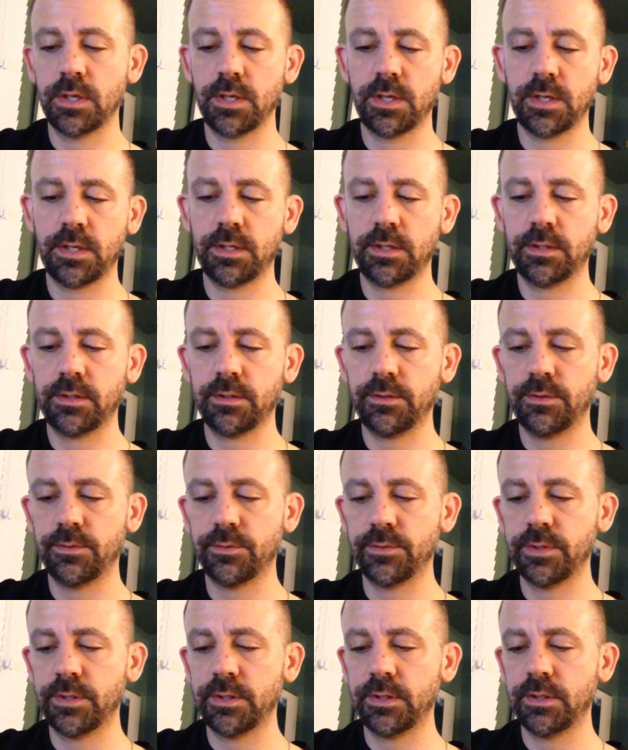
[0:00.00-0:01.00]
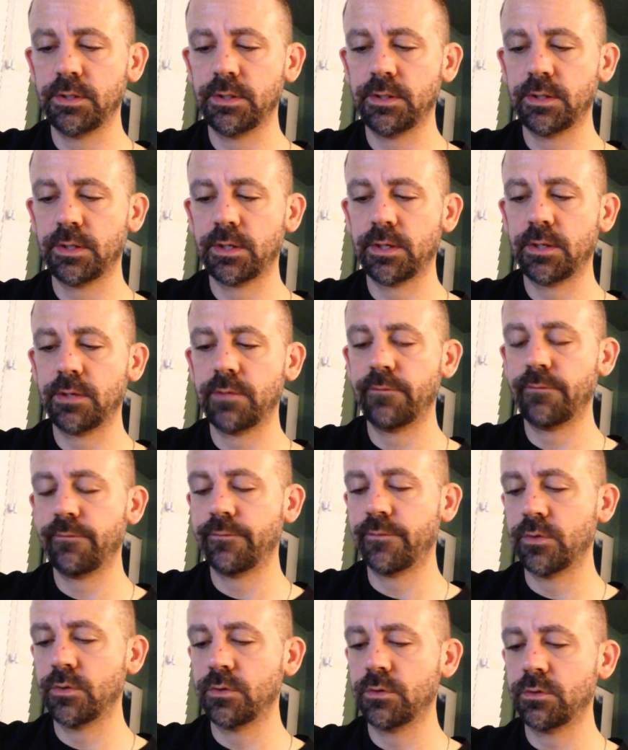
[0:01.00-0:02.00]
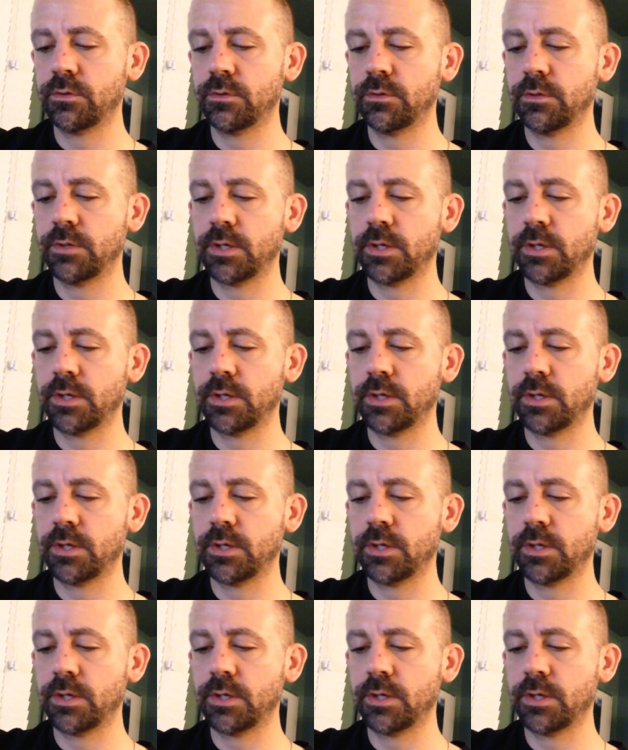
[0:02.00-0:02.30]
and 3 and 4